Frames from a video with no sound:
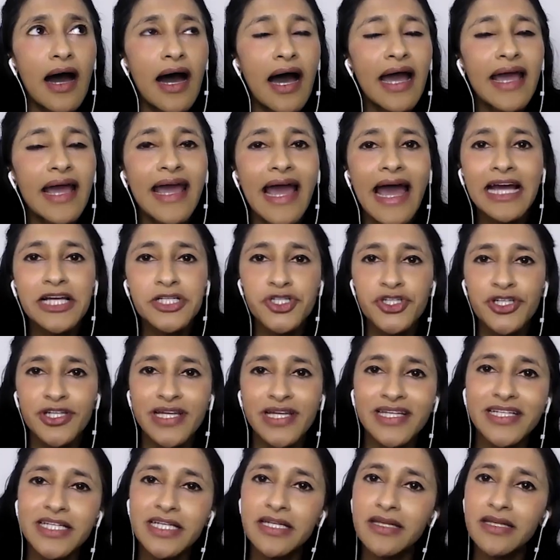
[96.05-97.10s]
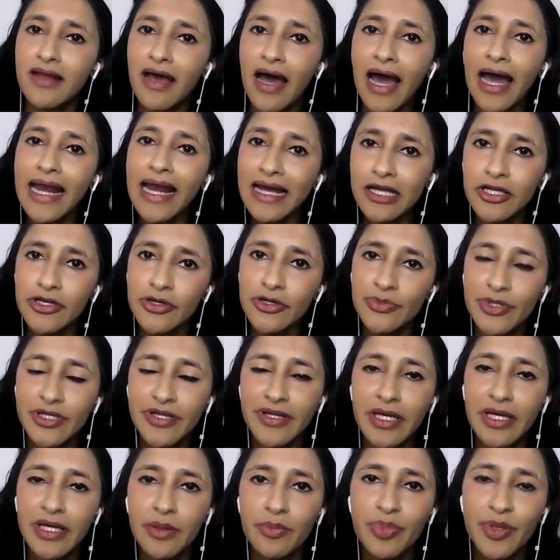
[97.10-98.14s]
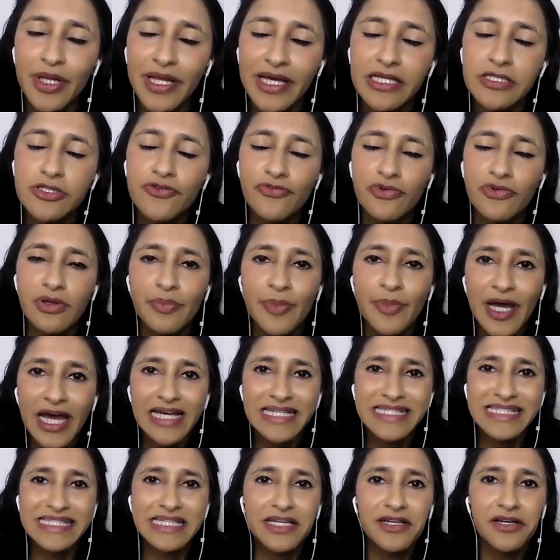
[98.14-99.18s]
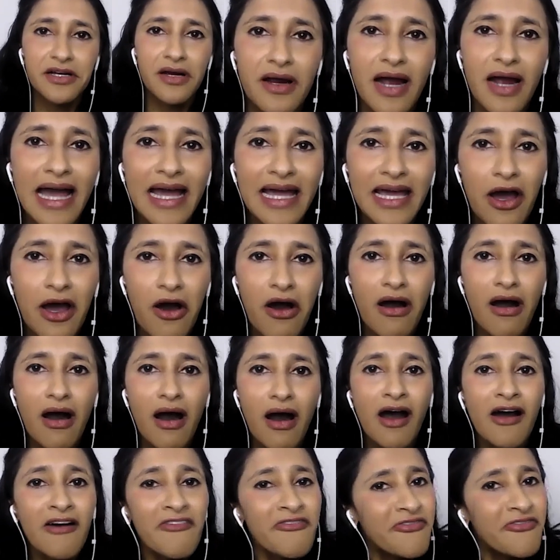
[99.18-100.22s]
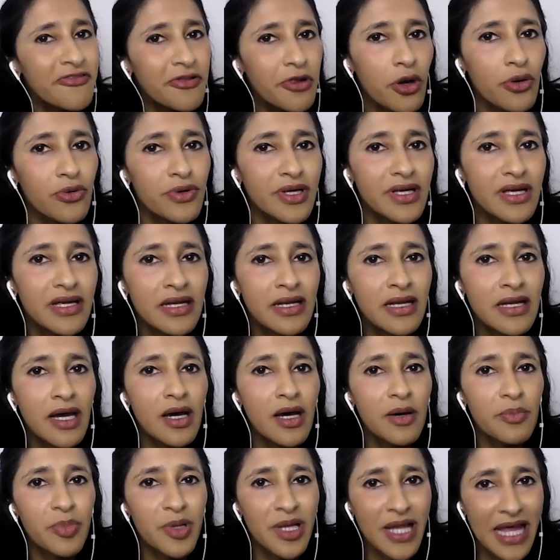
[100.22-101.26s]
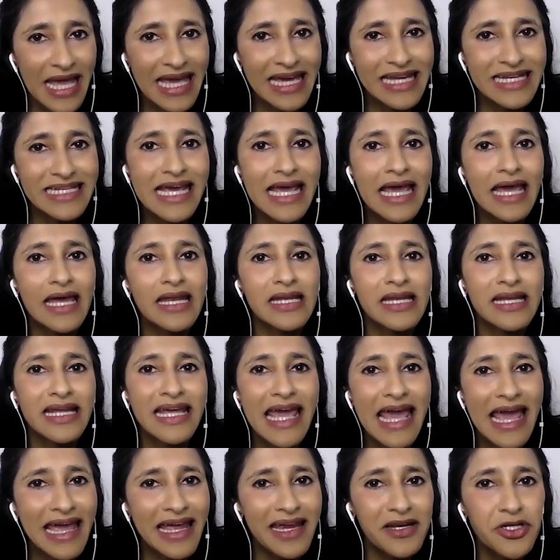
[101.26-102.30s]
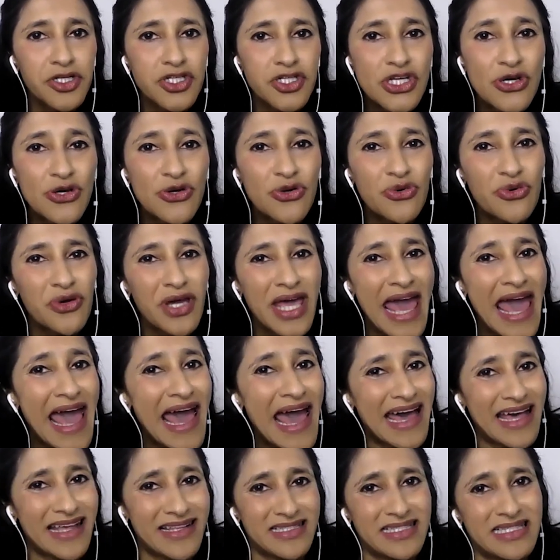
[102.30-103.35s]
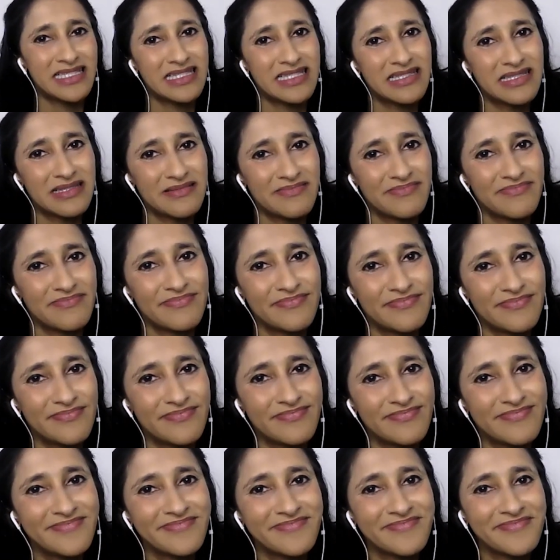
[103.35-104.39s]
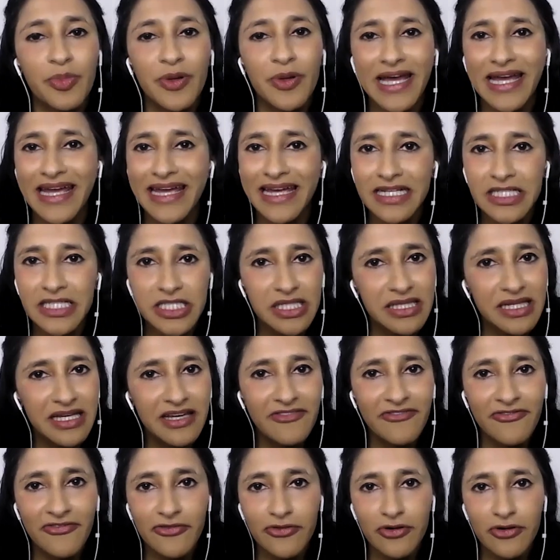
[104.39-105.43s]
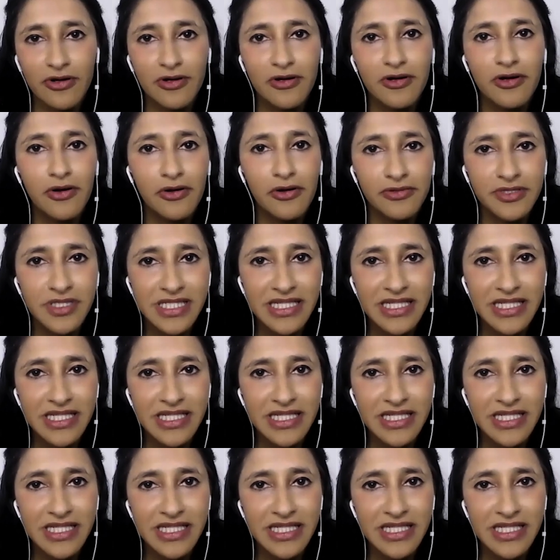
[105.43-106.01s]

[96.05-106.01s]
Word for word: I actually did not accumulate plants over the past year. I offloaded a plant and gained two cats. Plant had to leave for her own